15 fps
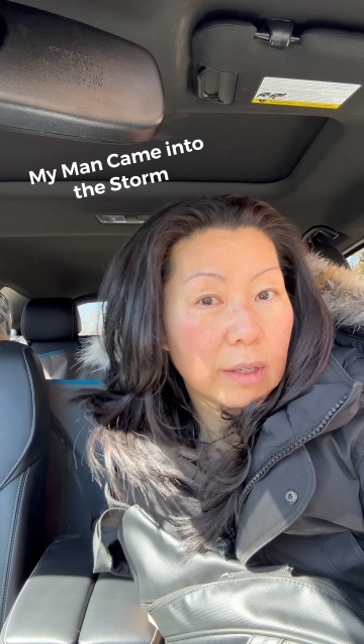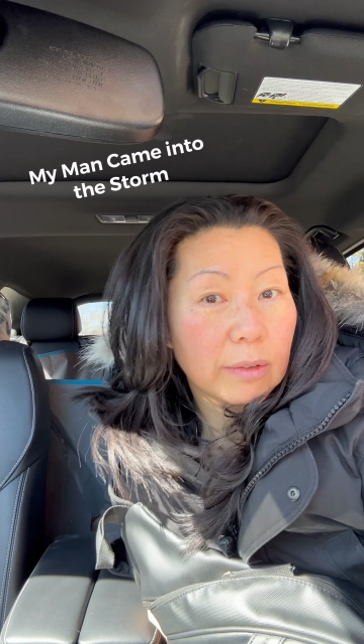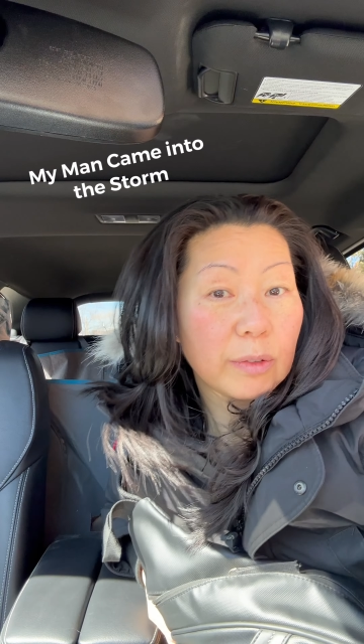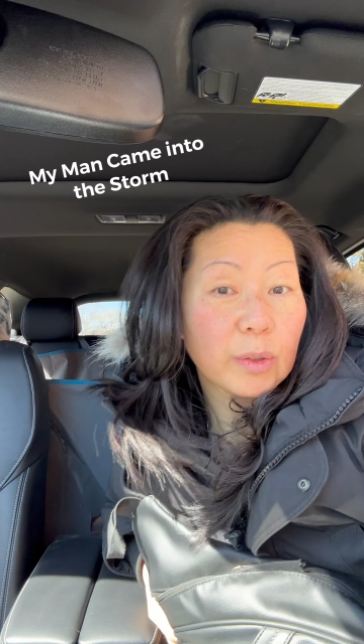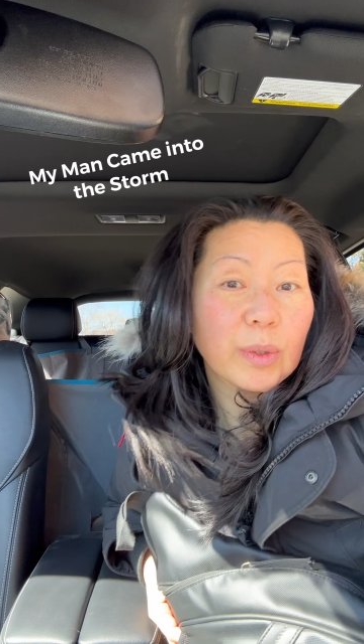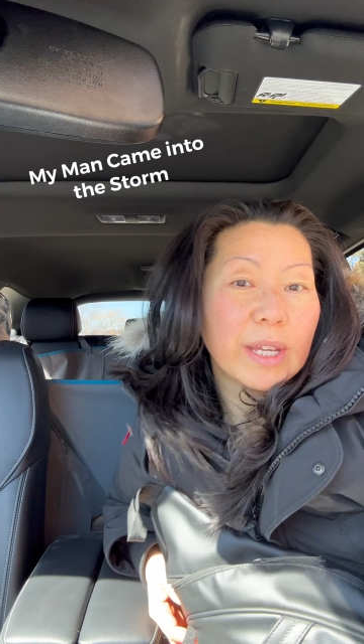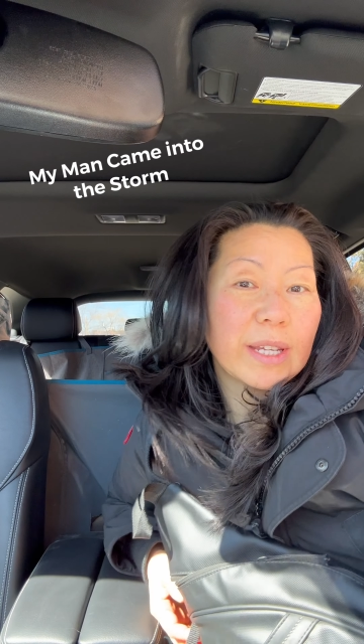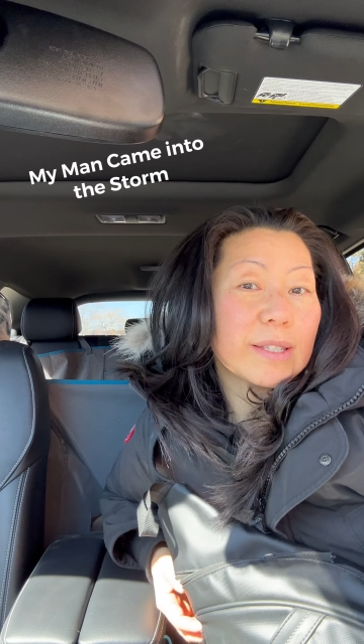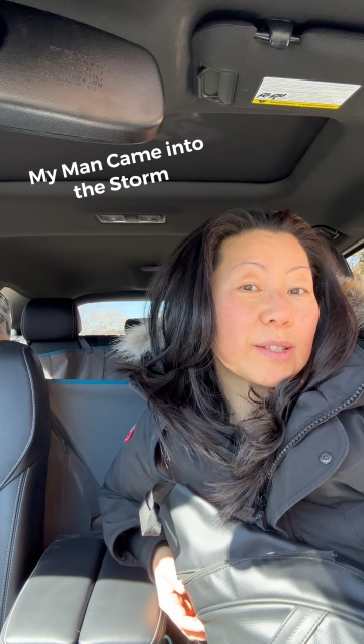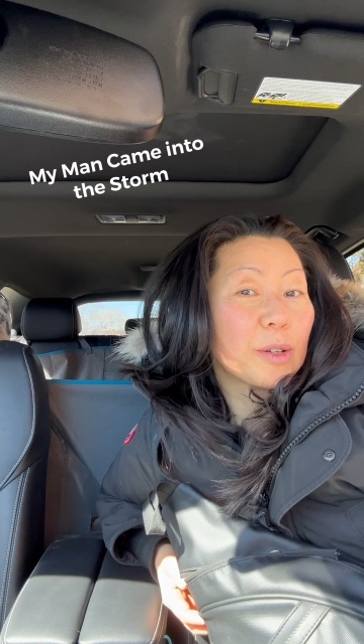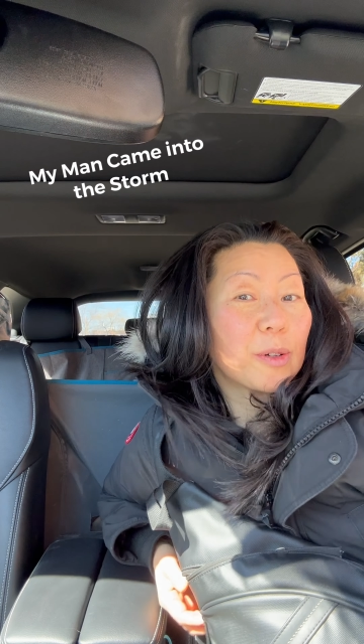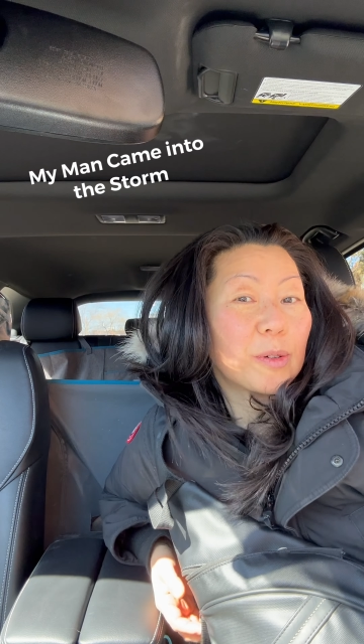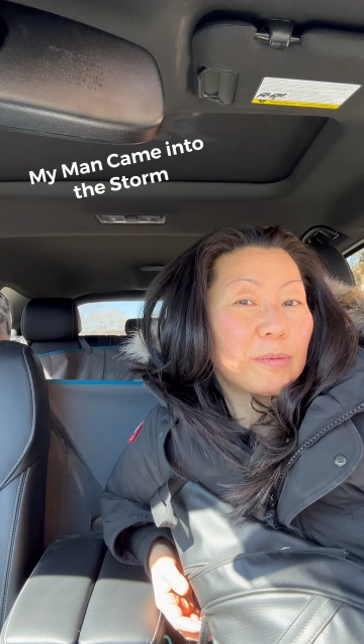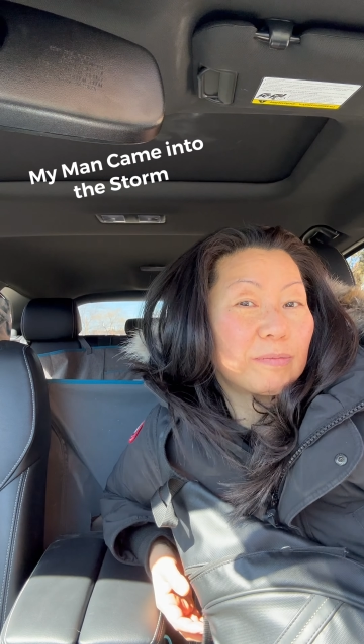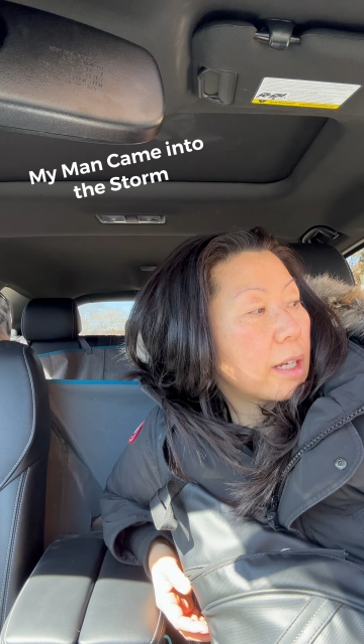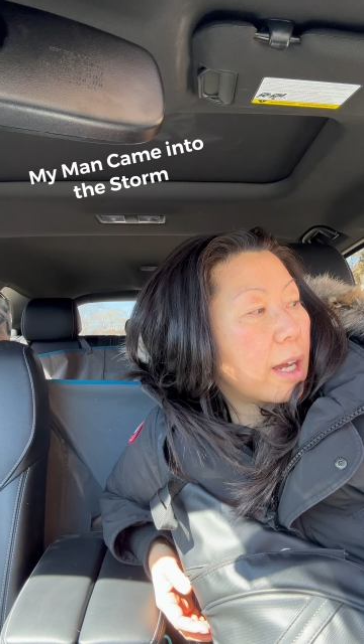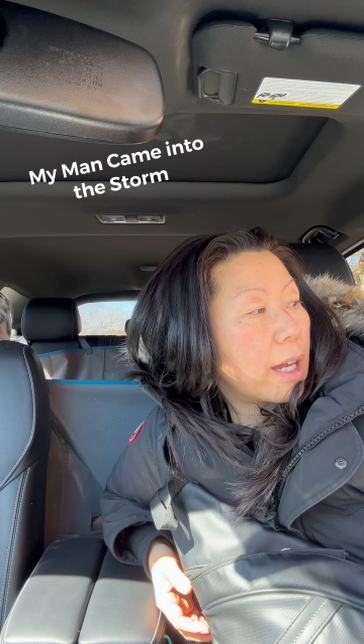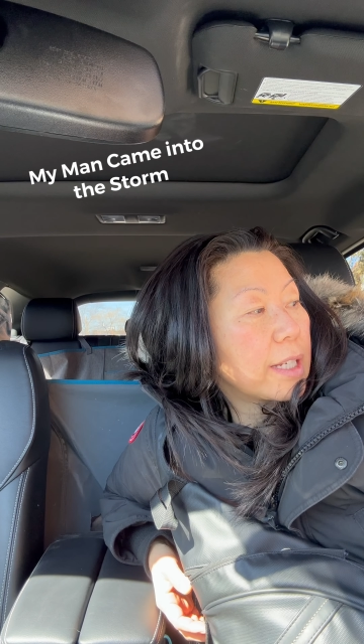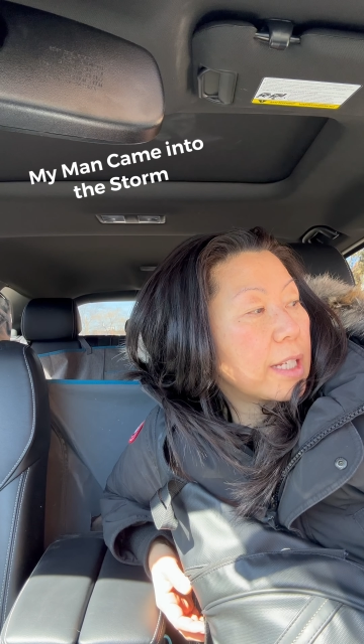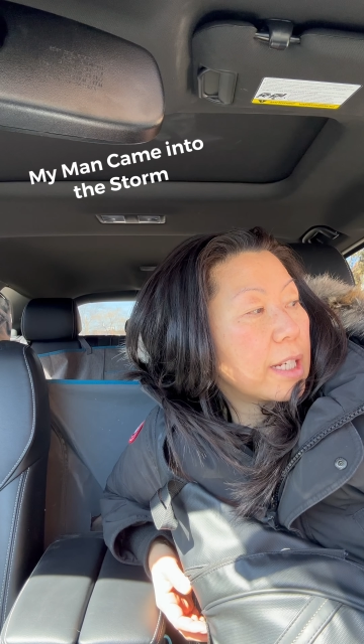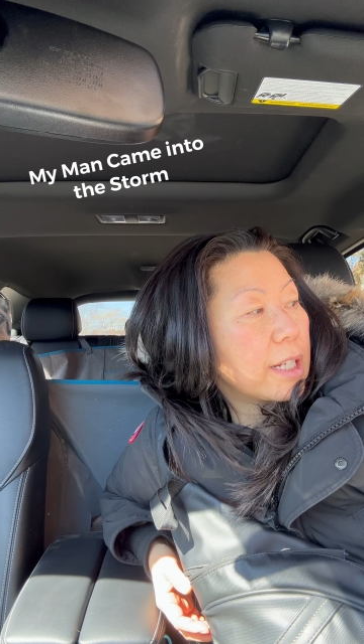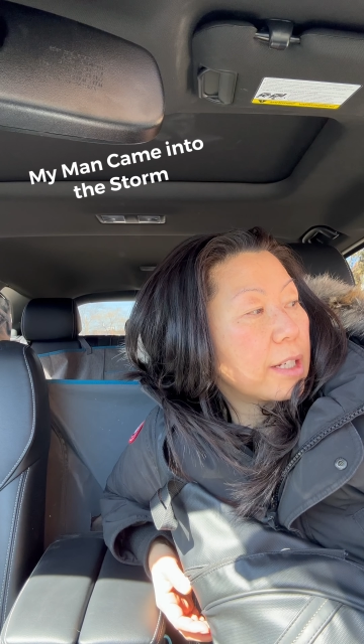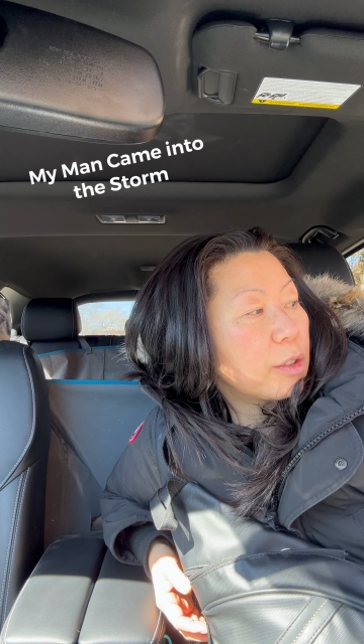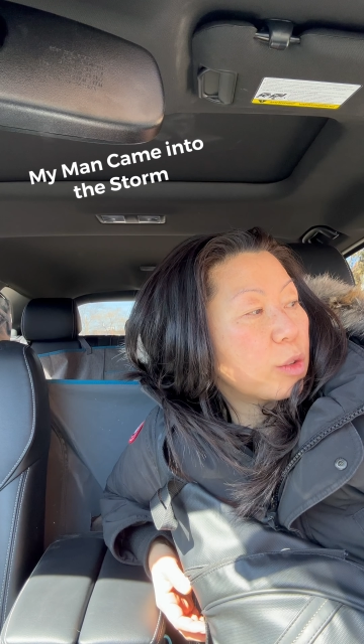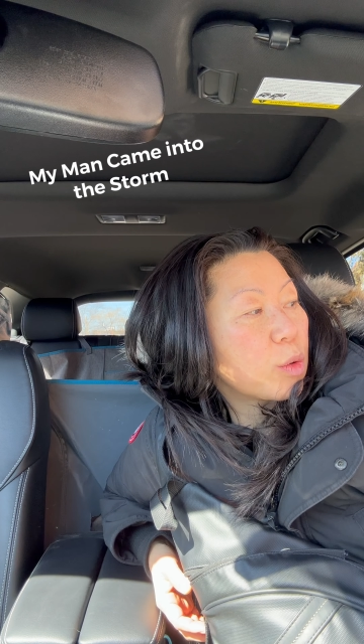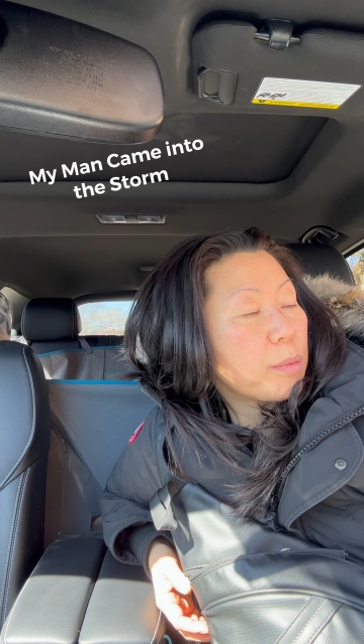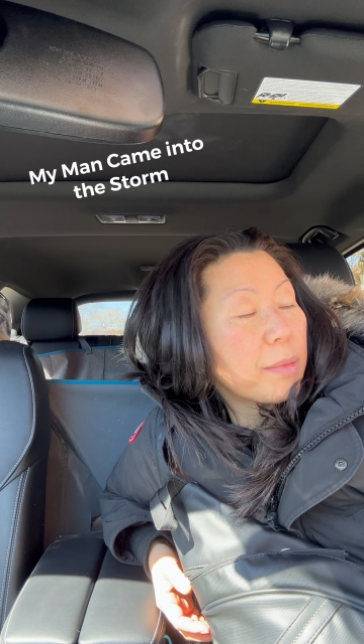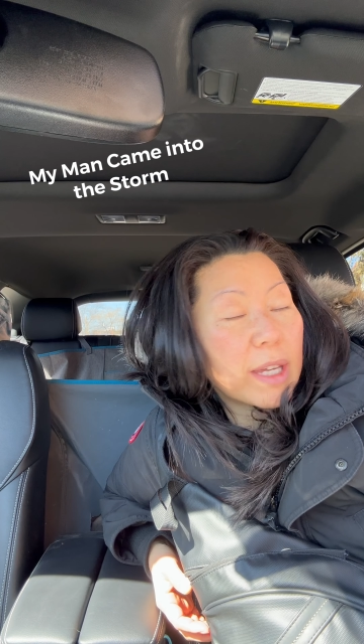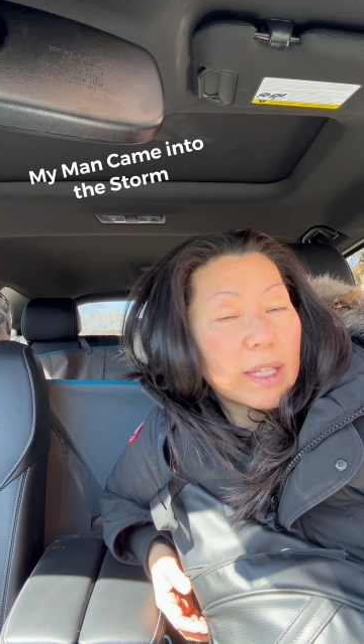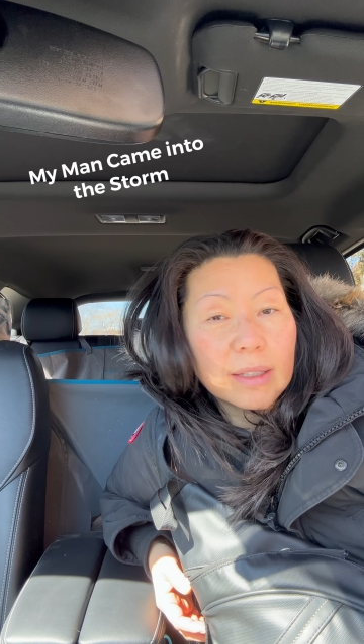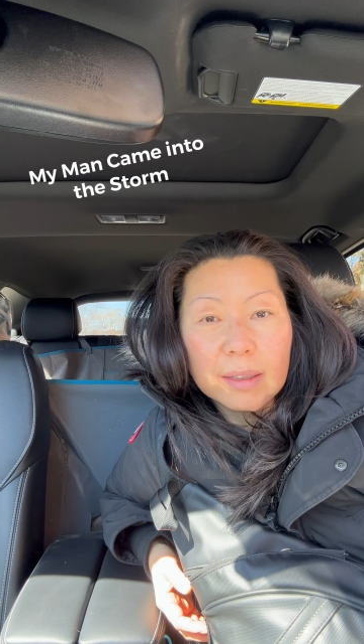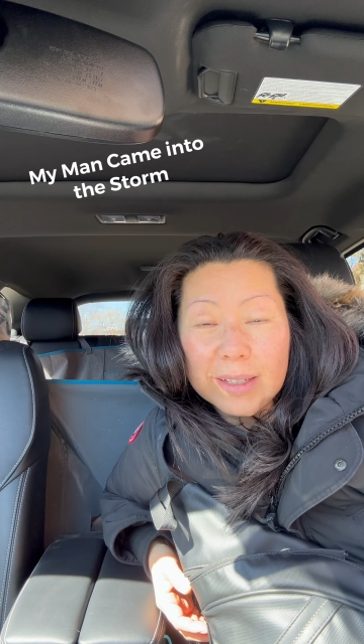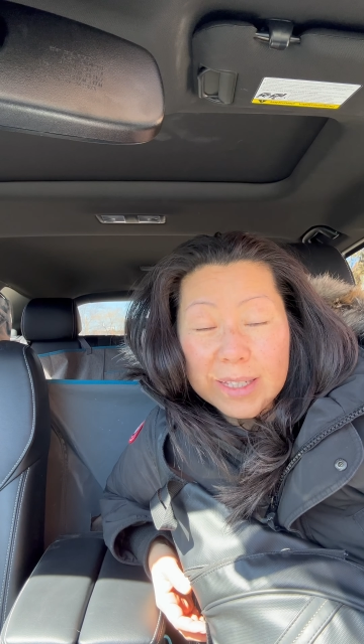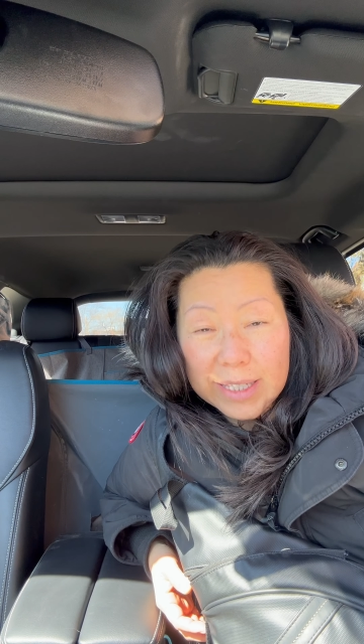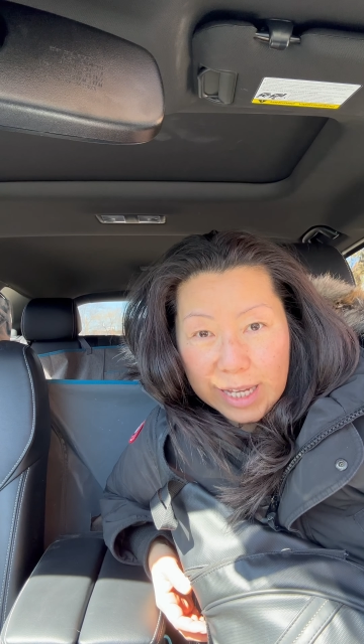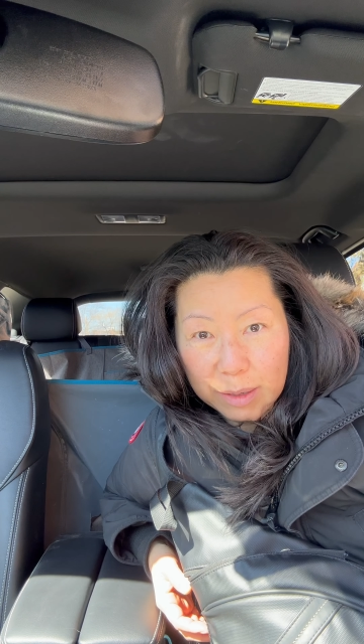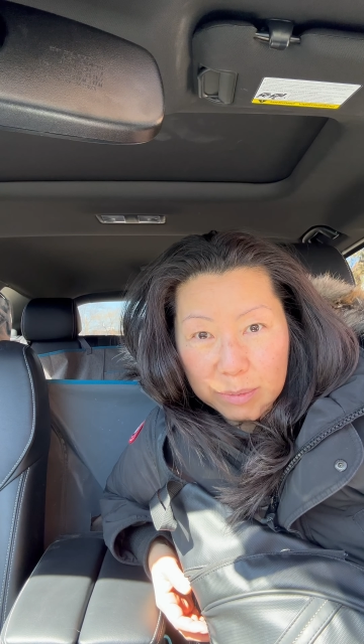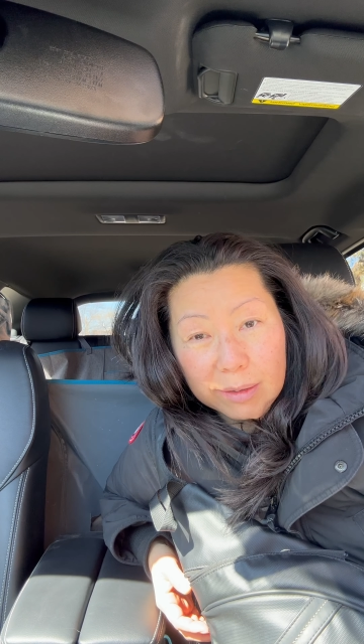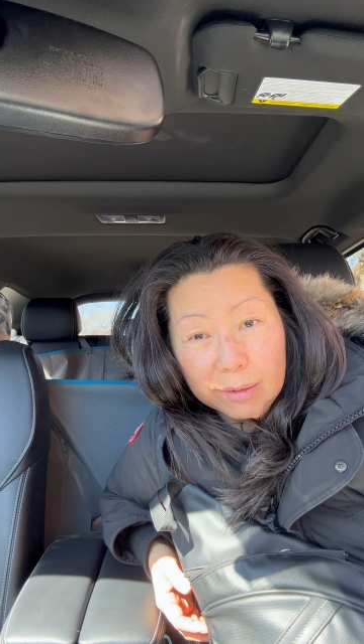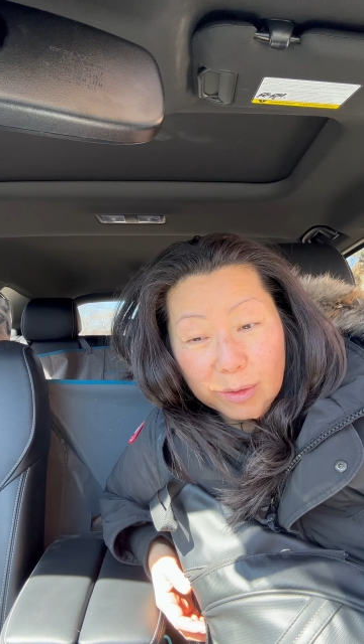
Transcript: few days ago, I needed to make salmon